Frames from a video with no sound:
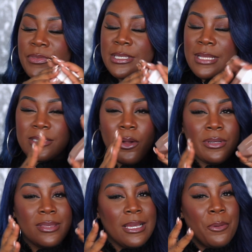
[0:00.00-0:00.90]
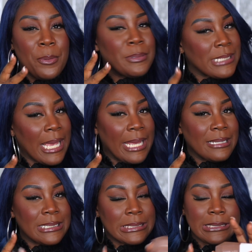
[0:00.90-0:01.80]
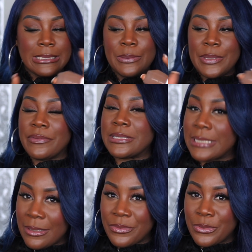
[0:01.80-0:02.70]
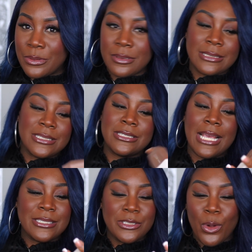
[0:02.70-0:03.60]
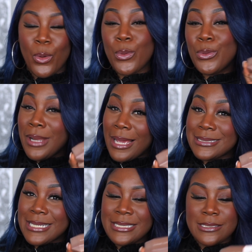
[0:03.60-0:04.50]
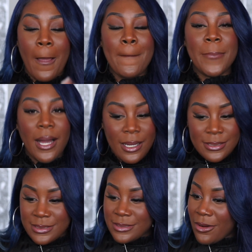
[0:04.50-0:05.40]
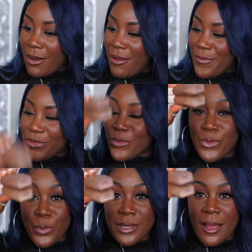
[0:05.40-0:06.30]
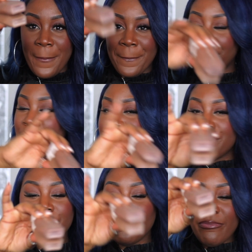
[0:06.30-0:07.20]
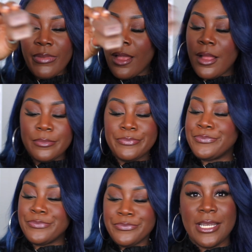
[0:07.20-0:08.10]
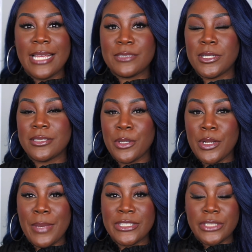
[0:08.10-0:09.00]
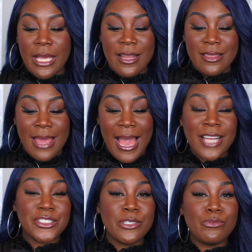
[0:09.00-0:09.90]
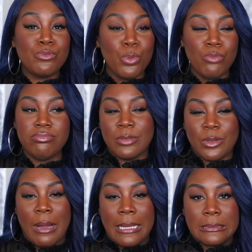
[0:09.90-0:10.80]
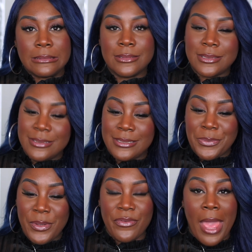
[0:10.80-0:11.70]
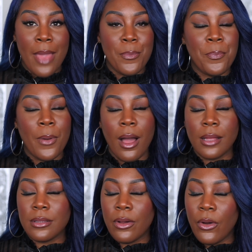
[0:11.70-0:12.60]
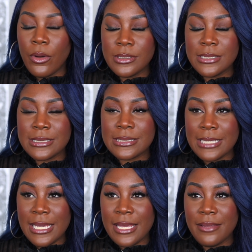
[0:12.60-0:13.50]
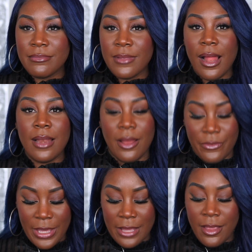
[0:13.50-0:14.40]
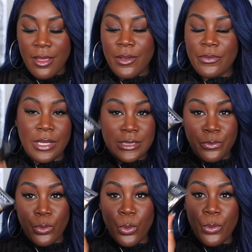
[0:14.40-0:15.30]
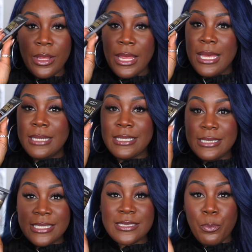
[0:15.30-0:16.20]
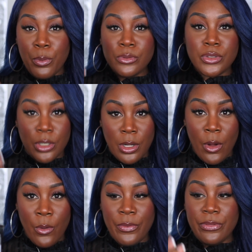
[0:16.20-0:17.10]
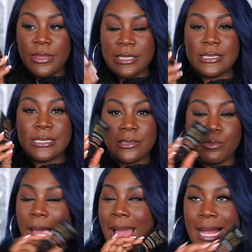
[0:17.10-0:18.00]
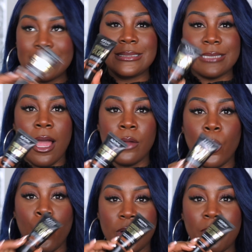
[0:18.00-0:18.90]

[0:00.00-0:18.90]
so that's the only thing I'll probably say. It was a little bit of a downfall because the shades is not all that, sis. But girl, the formula, The next products I'm going to mention, they're actually quite old, to be fair, but honestly, loving First of all, the NYX Born To Glow. This is hands down one of